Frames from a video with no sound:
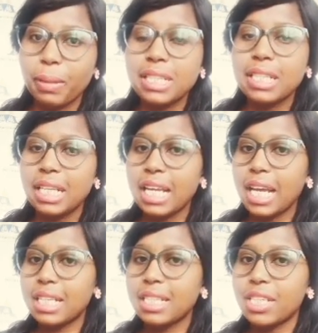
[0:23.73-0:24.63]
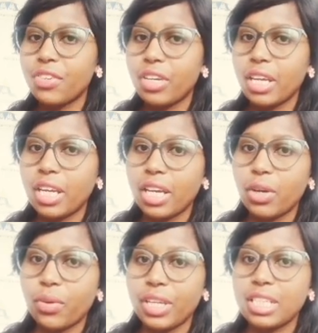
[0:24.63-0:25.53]
basically answering
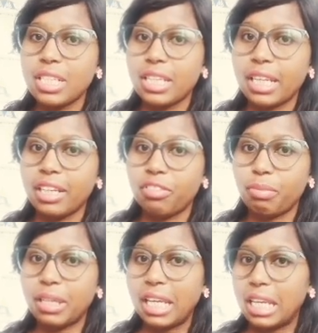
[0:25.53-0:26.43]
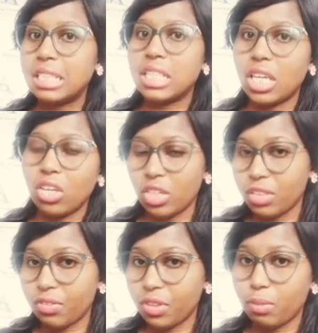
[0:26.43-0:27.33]
a question that I've been getting a
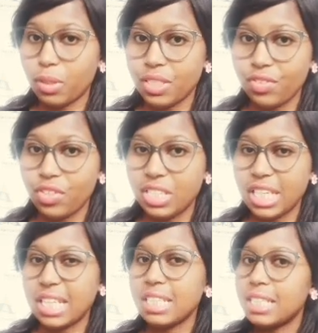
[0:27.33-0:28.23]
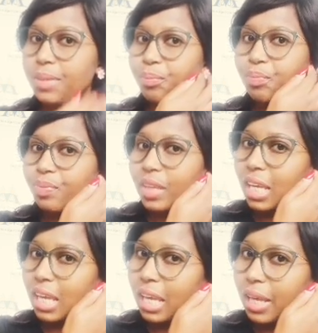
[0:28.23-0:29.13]
lot for the past few days.
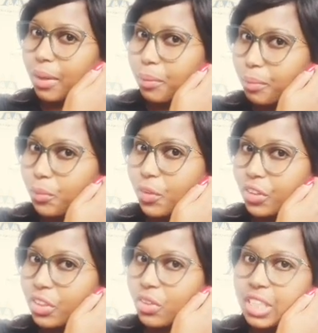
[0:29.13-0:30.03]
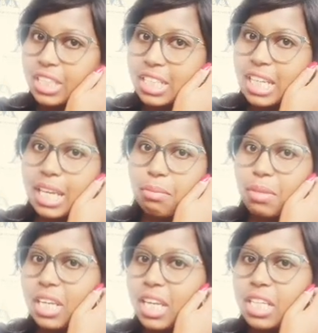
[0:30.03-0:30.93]
Well, the question
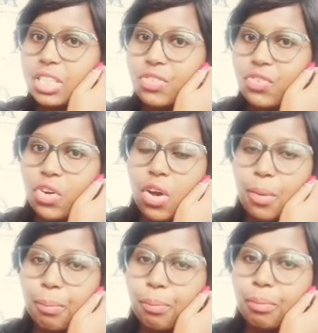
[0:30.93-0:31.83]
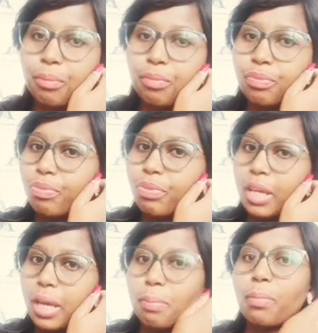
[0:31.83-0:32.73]
emanates from
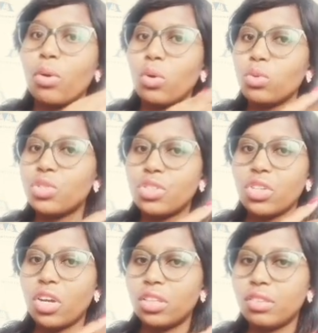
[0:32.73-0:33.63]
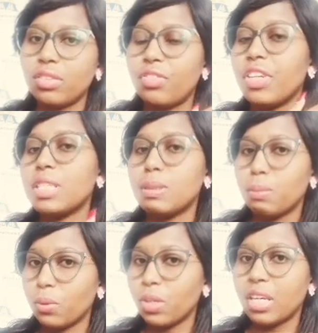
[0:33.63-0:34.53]
a post on
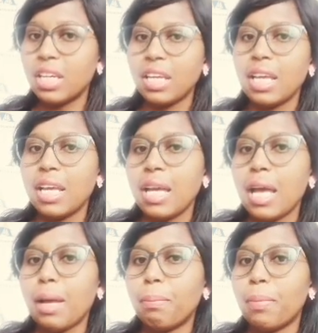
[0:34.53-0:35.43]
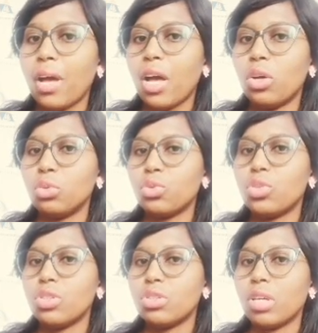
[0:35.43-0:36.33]
Facebook about
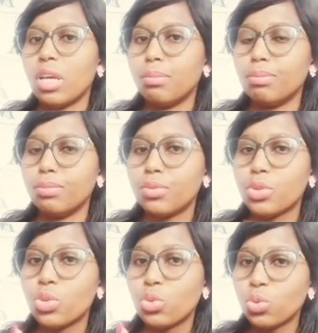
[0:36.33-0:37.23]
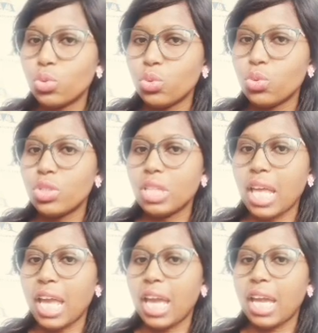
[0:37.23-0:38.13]
schools
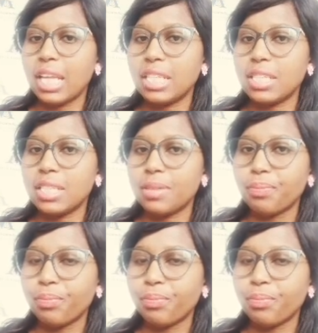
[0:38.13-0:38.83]
and